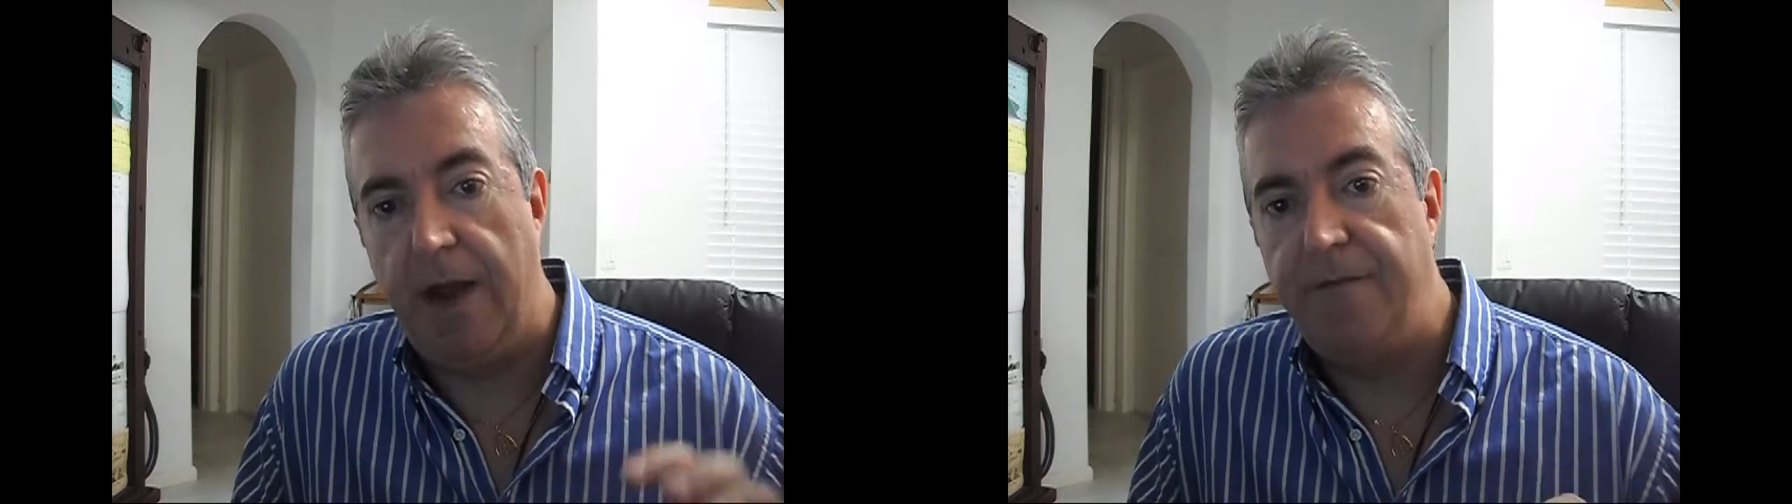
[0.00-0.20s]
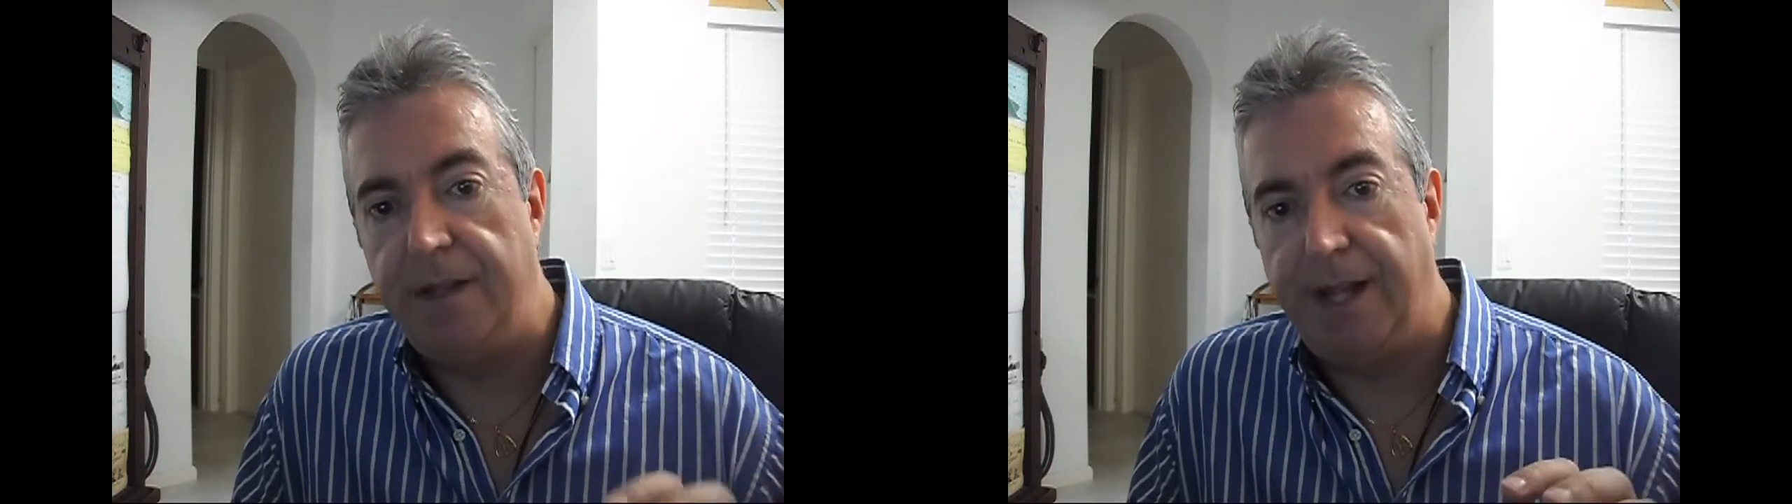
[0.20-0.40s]

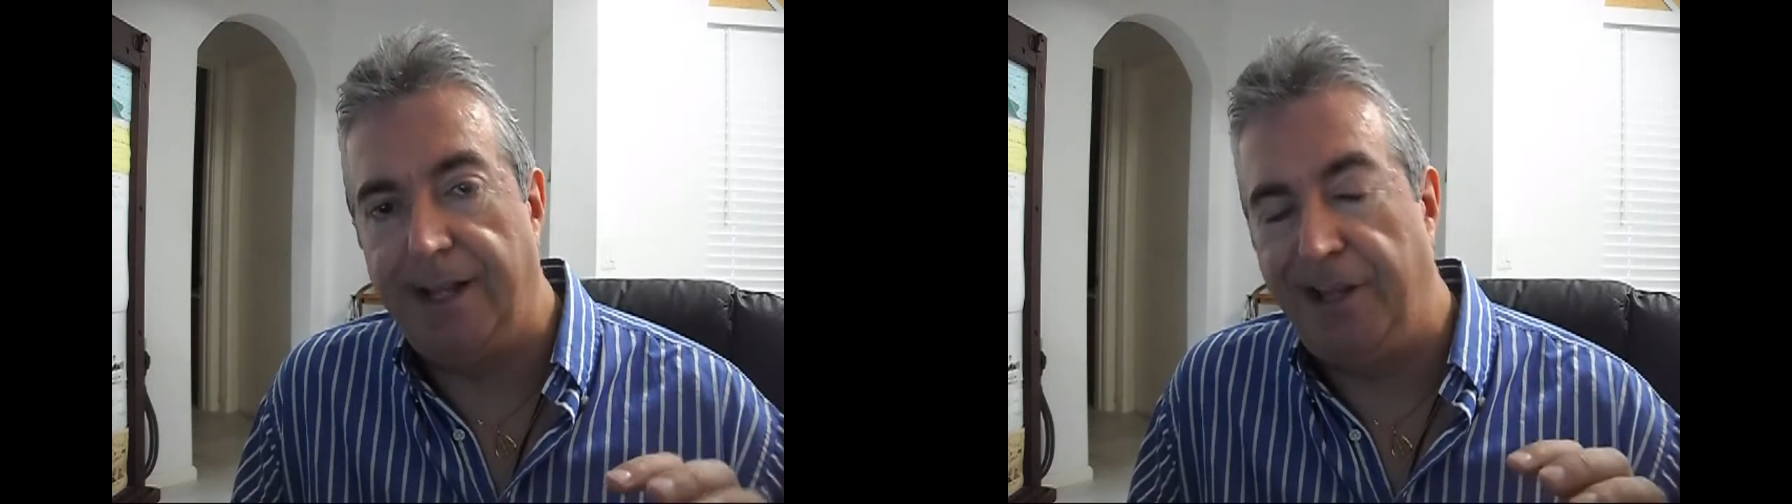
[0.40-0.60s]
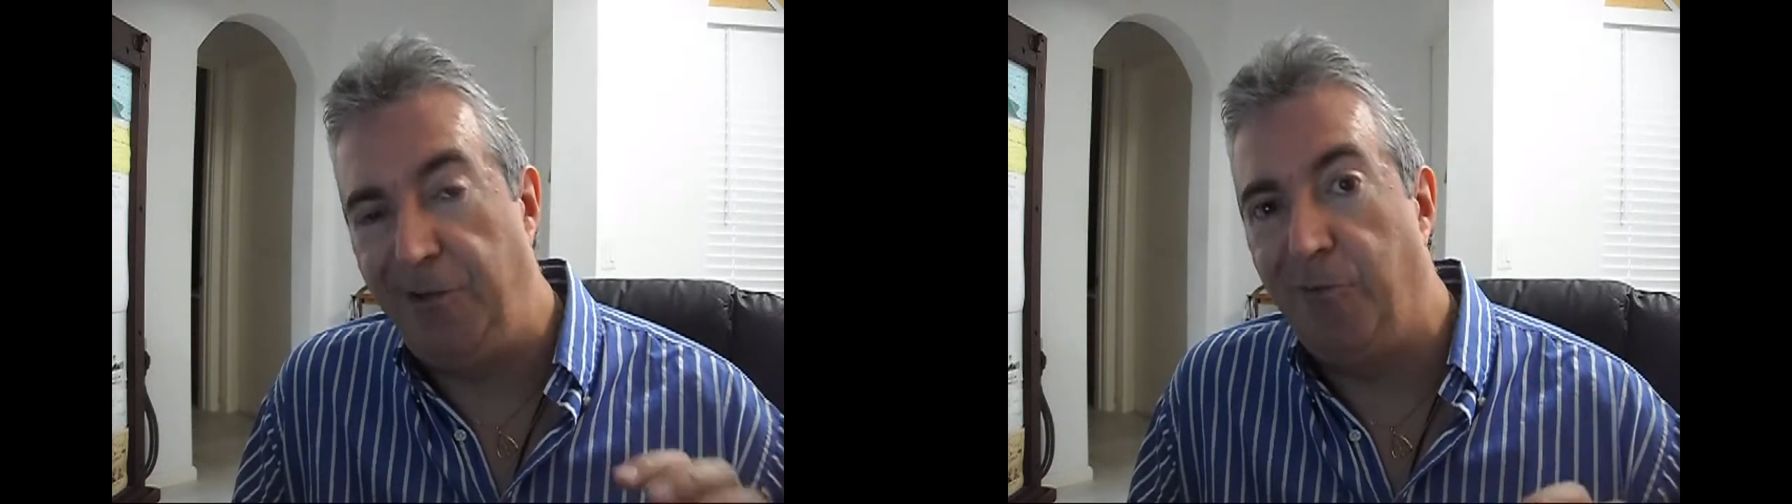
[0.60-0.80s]

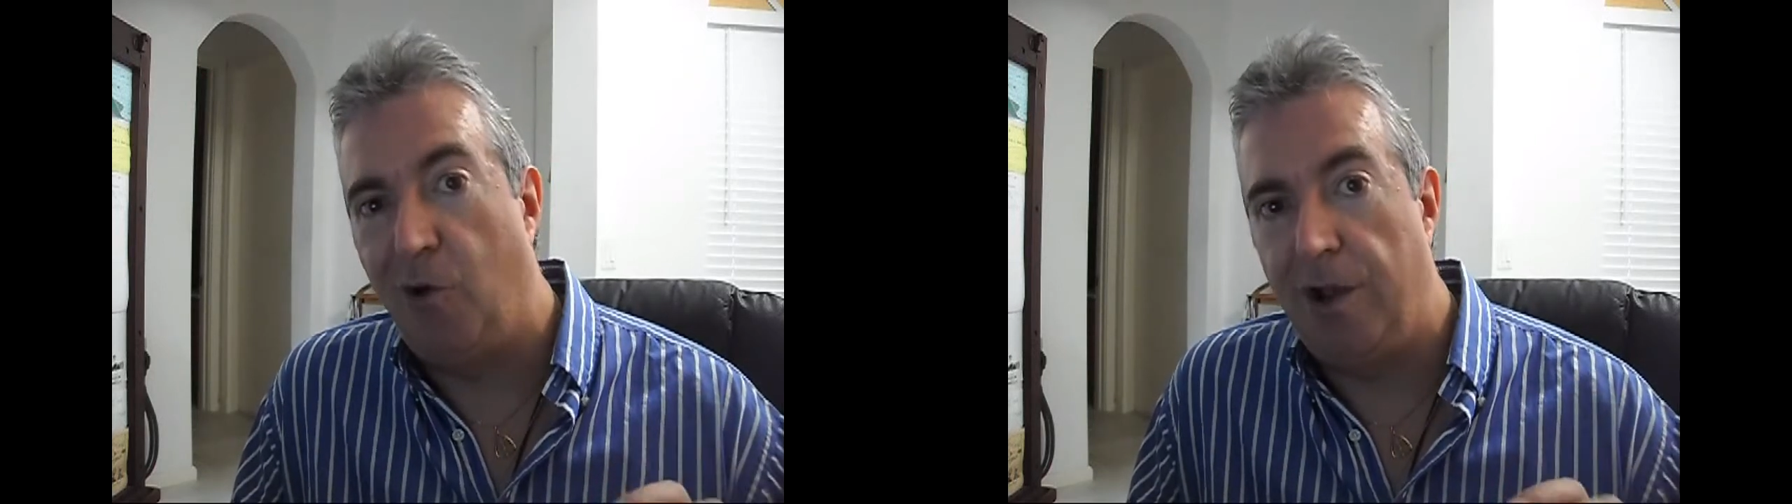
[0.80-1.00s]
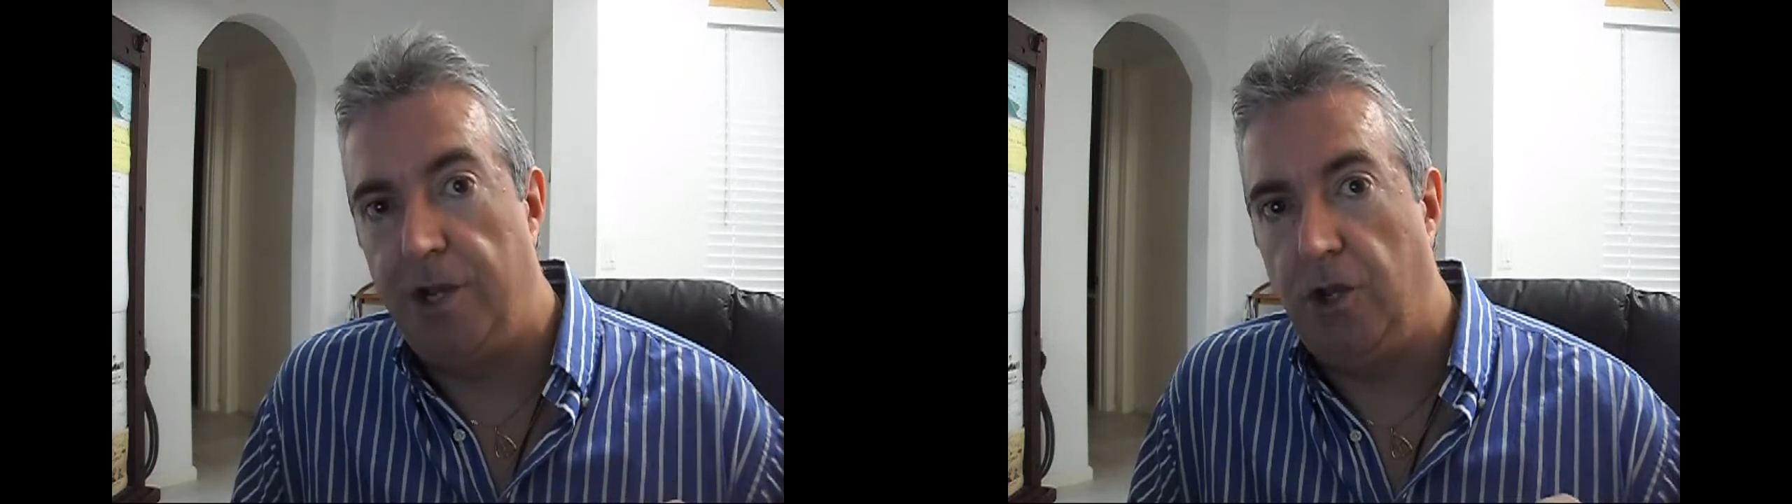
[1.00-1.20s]
everything that you
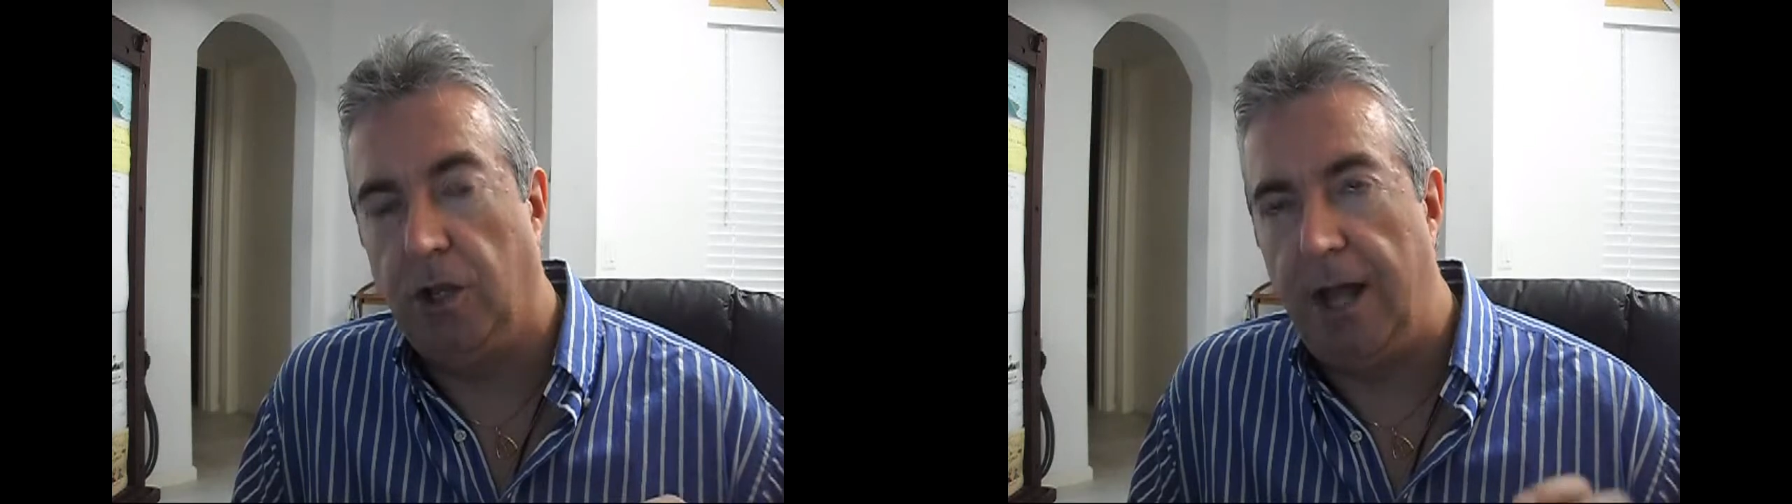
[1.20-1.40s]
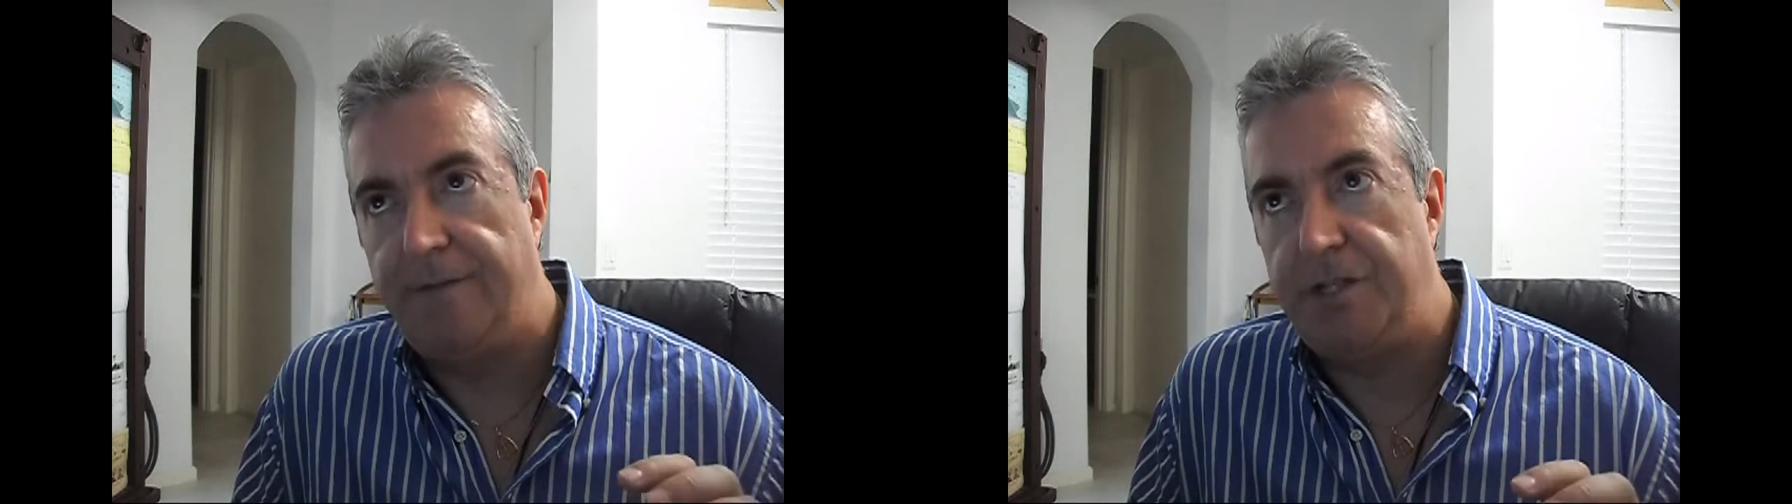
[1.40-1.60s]
want in your life,